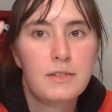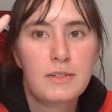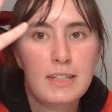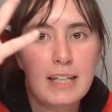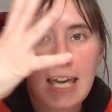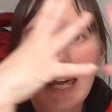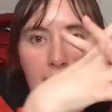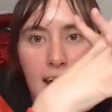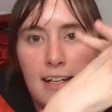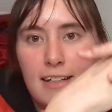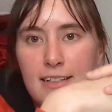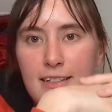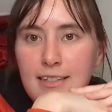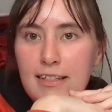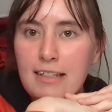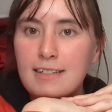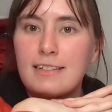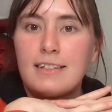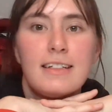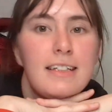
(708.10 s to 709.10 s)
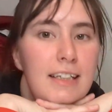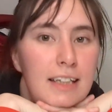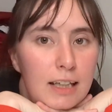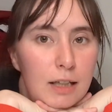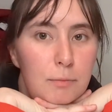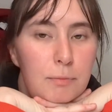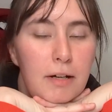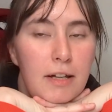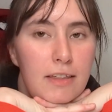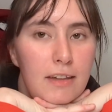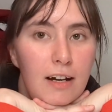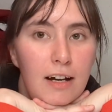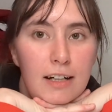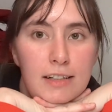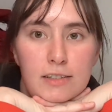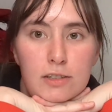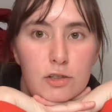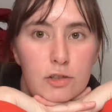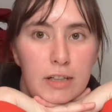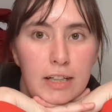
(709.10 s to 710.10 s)
can't keep a
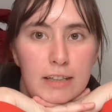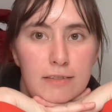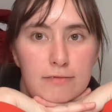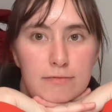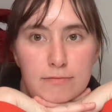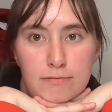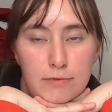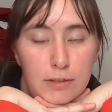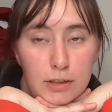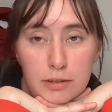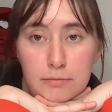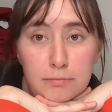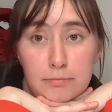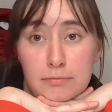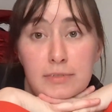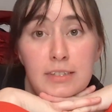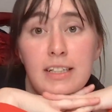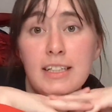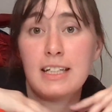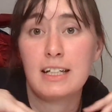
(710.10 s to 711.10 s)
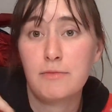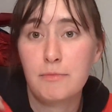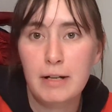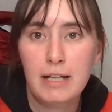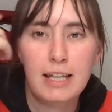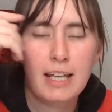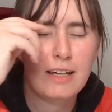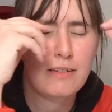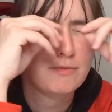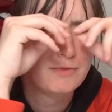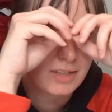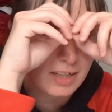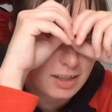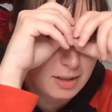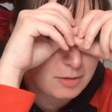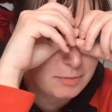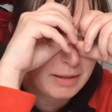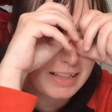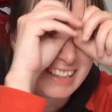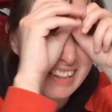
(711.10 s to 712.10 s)
thought straight to save my life?
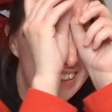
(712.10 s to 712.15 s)
Oh my